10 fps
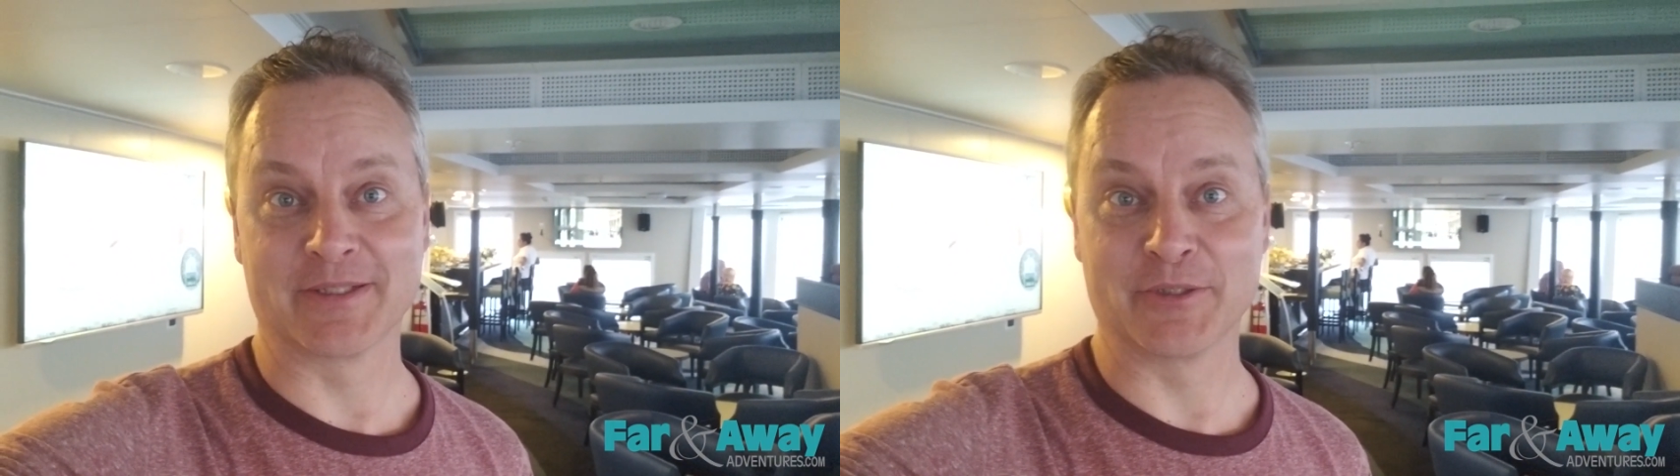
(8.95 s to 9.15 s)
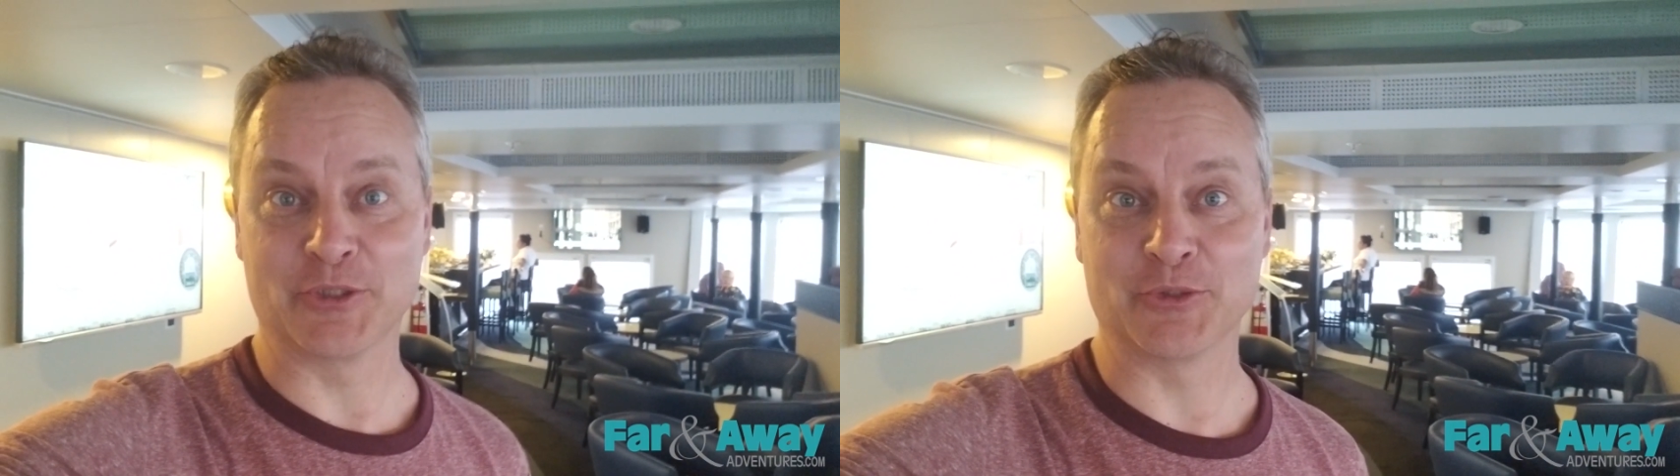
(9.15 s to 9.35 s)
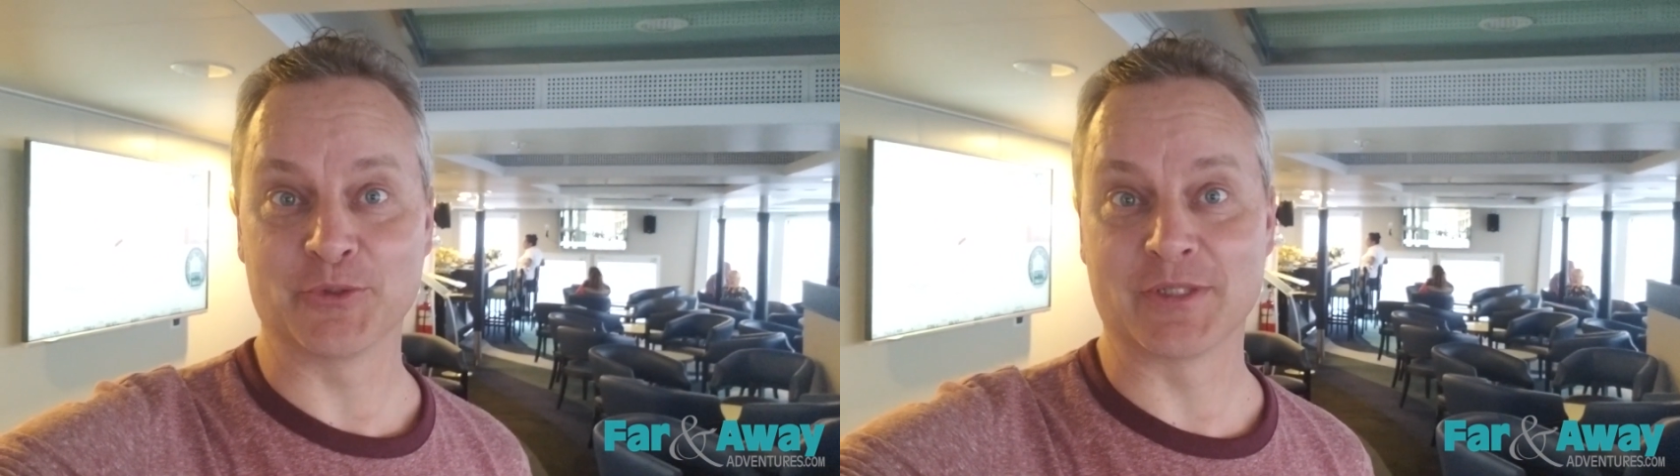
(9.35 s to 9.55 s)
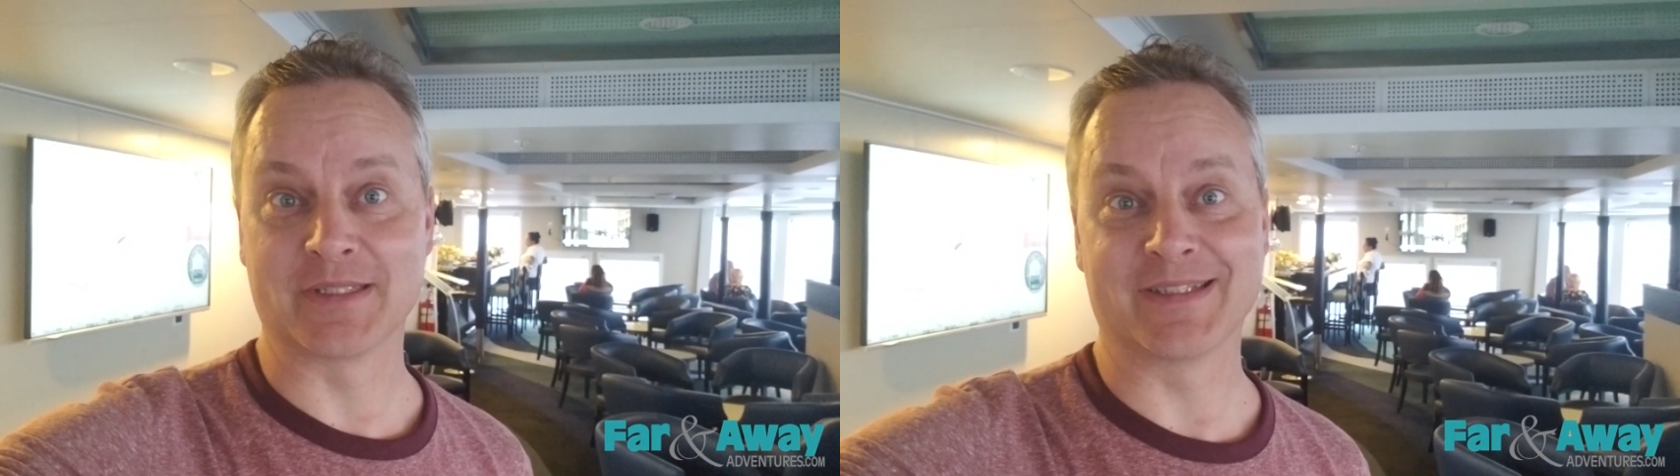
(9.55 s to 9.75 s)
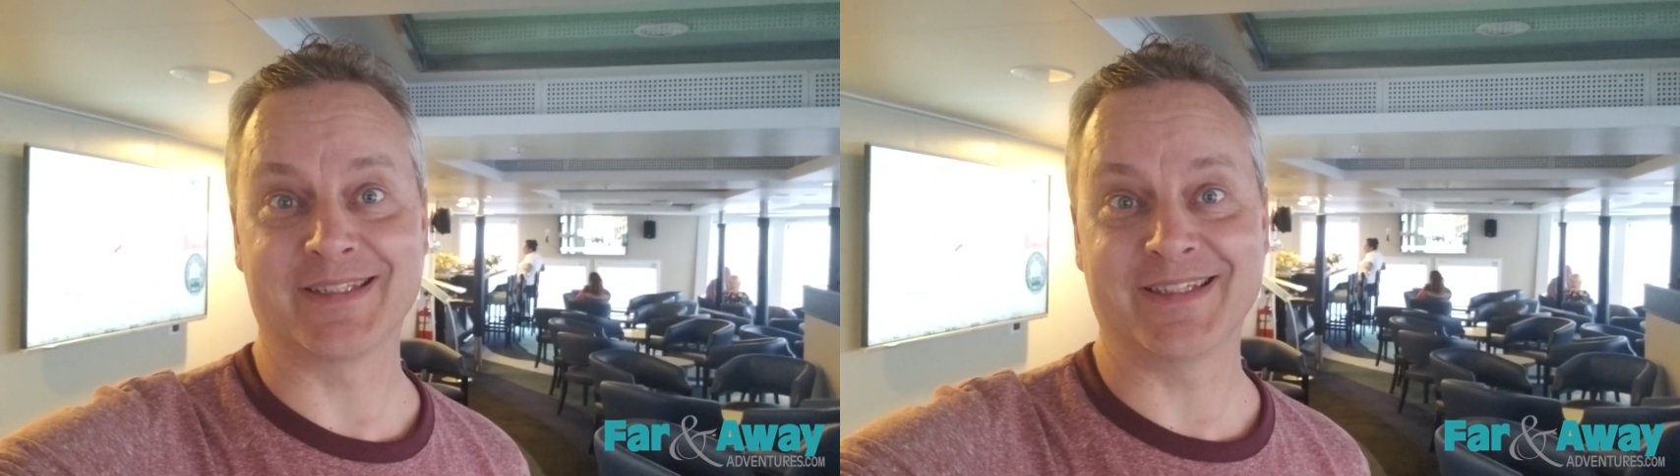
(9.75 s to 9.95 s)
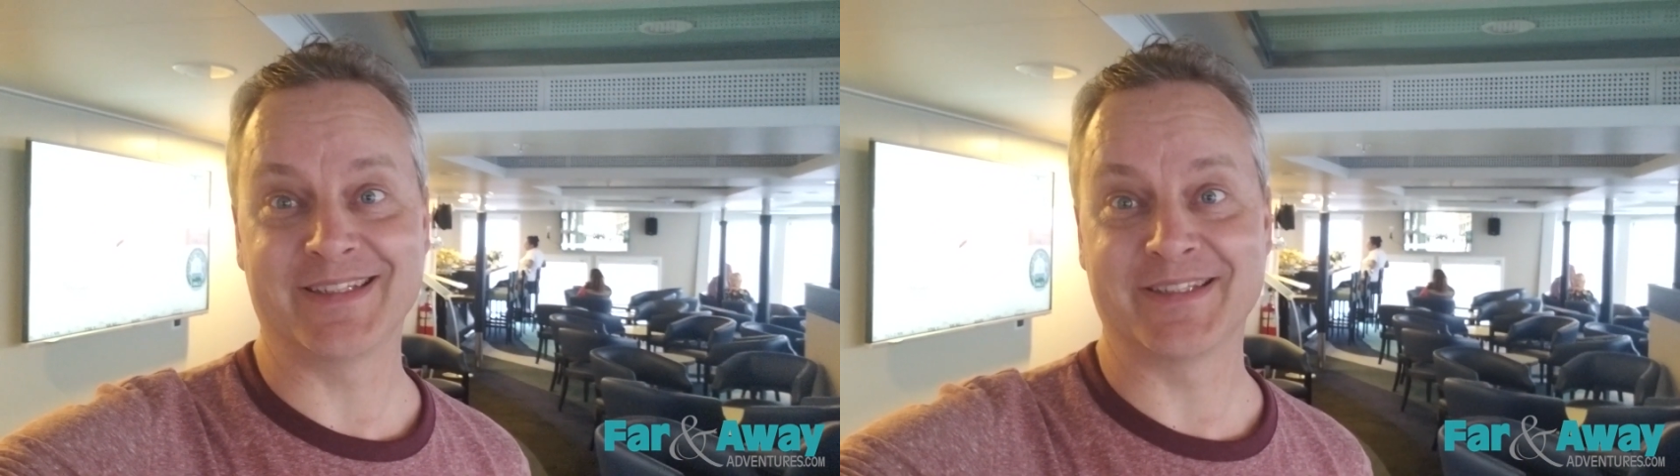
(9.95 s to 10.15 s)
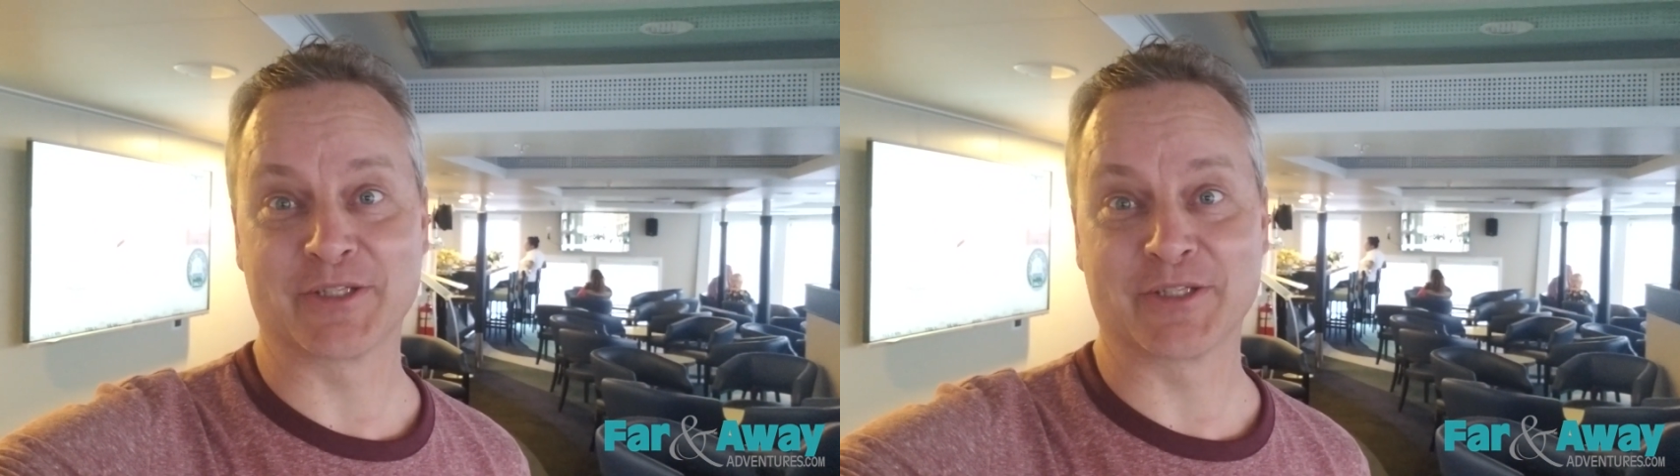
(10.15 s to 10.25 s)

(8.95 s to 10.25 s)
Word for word: juice, teas,